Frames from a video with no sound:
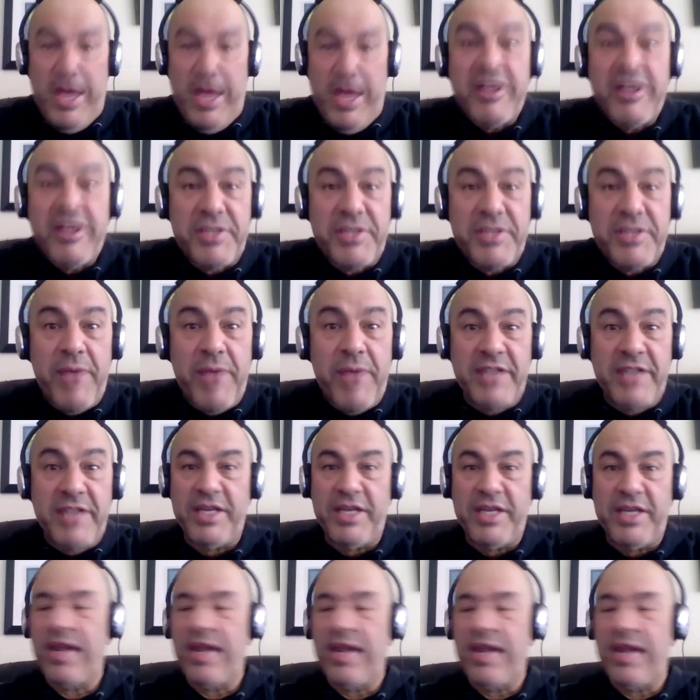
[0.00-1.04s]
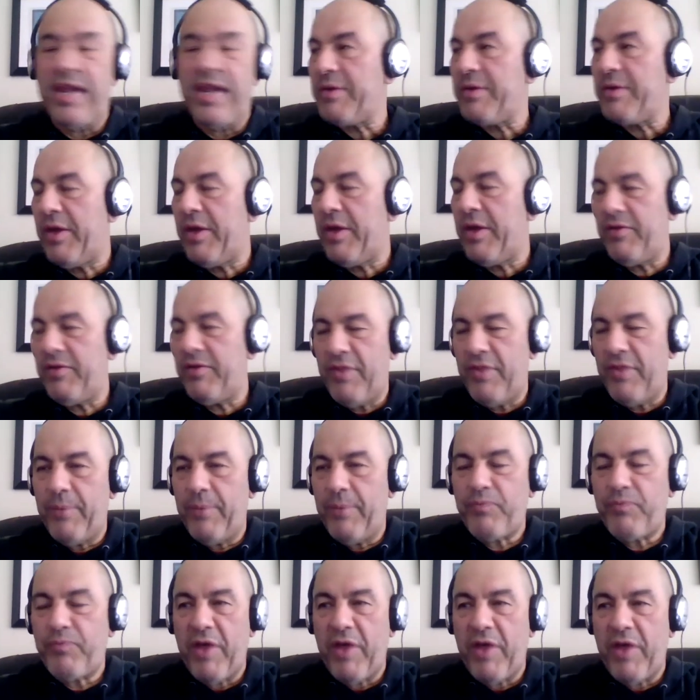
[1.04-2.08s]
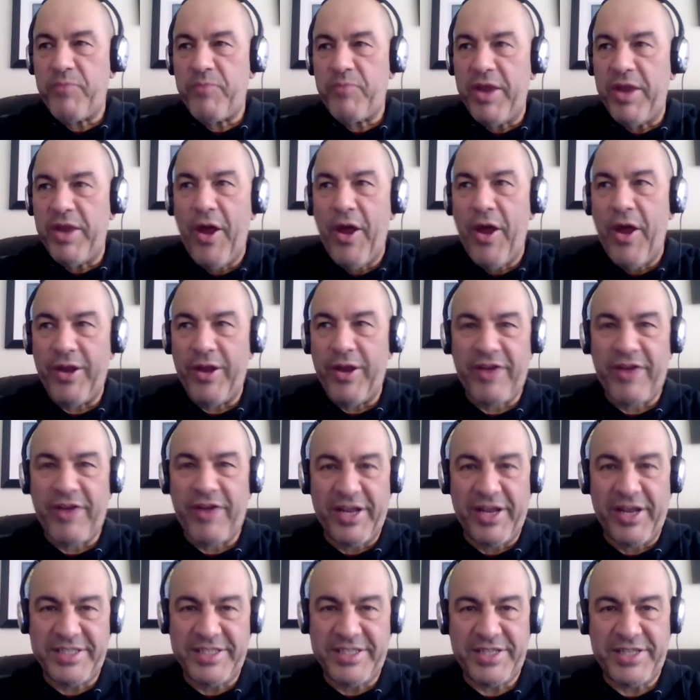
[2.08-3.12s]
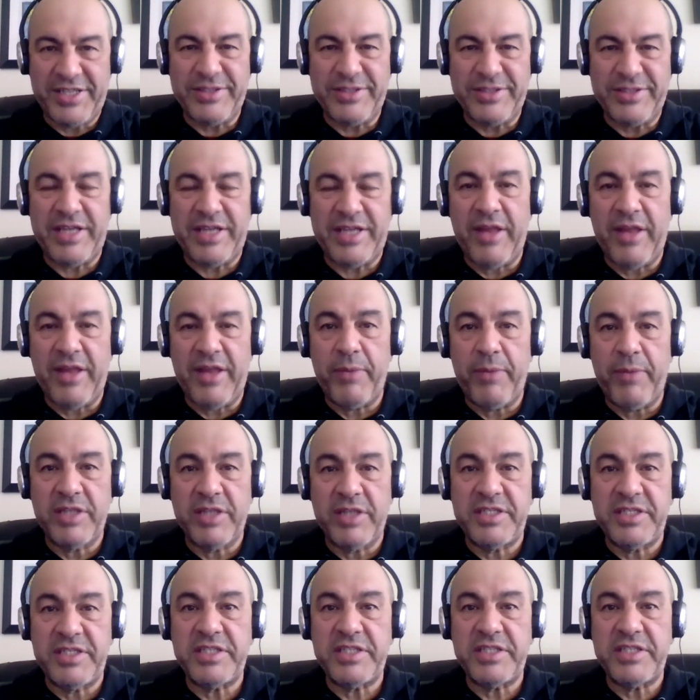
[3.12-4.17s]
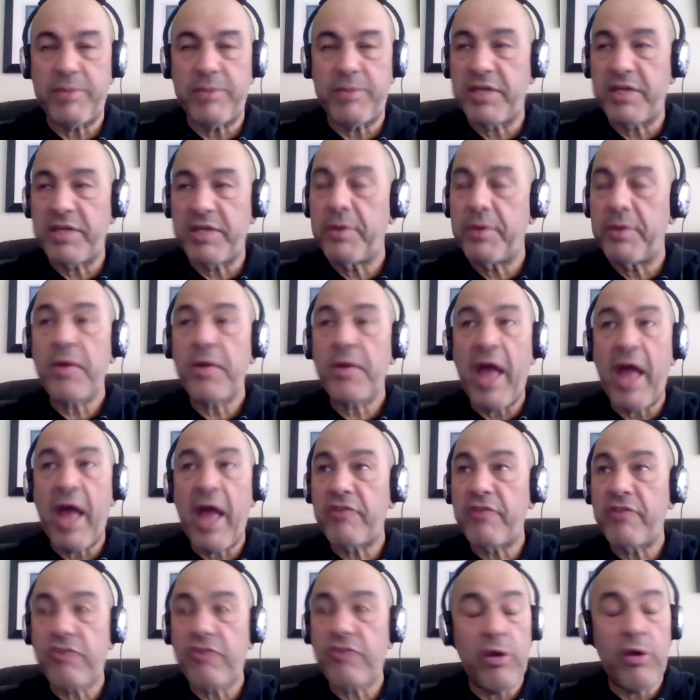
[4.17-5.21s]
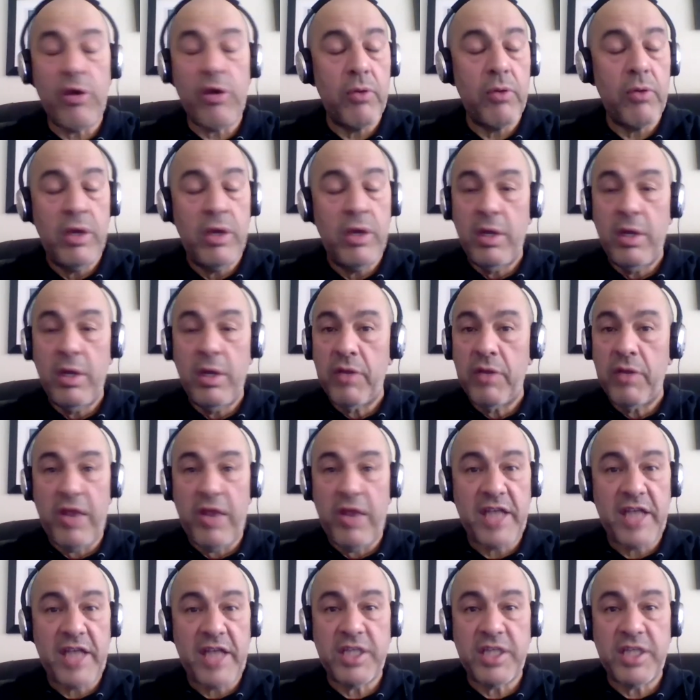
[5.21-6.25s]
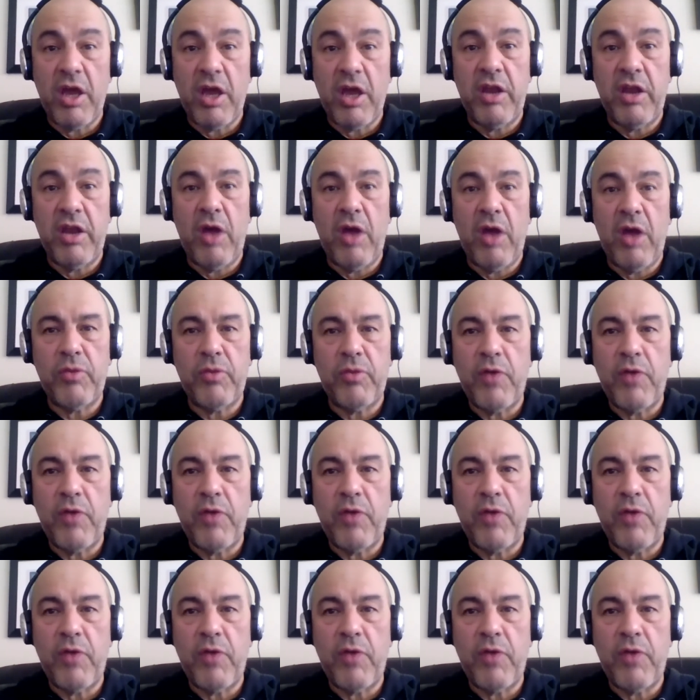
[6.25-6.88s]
is amazing. And even though I've been on it, I can still say that because it is amazing. And so the next thing I know, they're